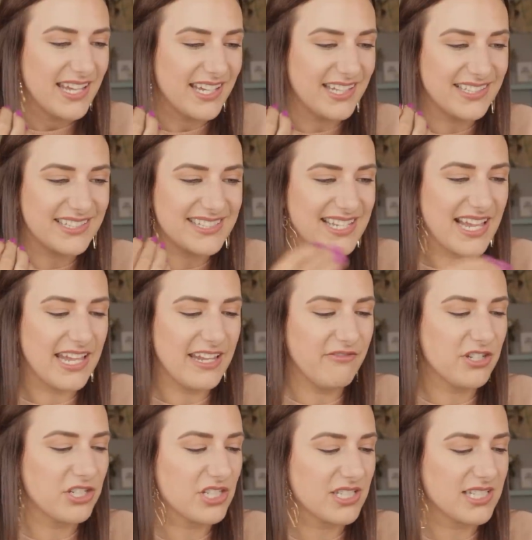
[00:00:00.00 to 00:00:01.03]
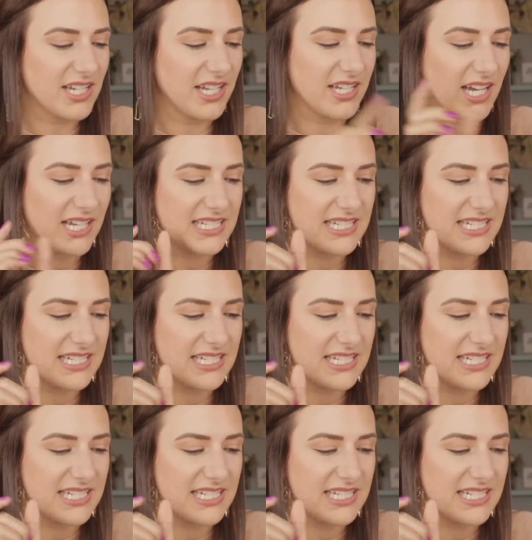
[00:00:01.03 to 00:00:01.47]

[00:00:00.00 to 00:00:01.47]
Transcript: It's even just like a